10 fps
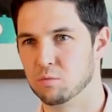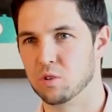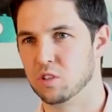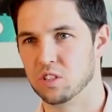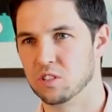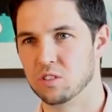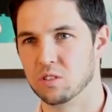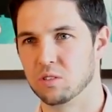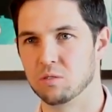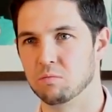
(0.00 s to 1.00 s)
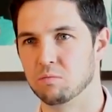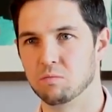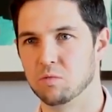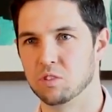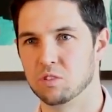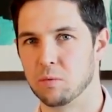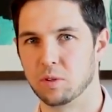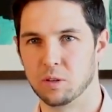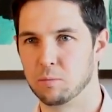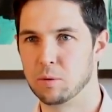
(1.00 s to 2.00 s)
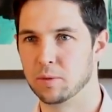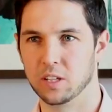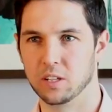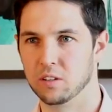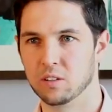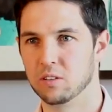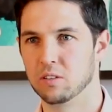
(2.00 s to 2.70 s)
It was more just something that people did.